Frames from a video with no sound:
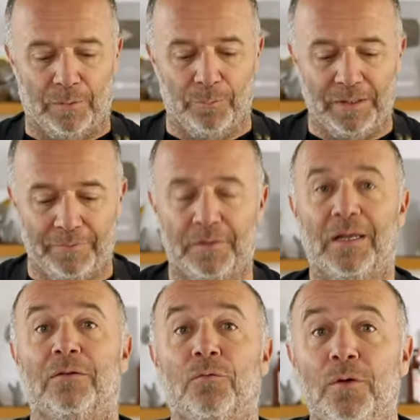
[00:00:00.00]
And we'll leave
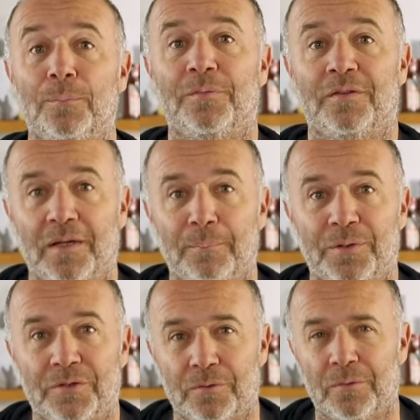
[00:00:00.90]
it at room
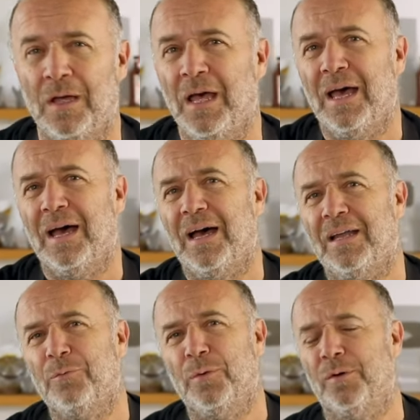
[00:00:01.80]
temperature
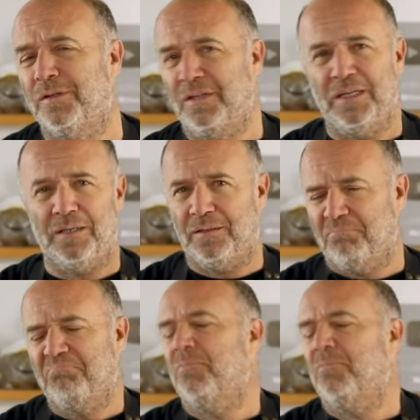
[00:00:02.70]
and we won't knead,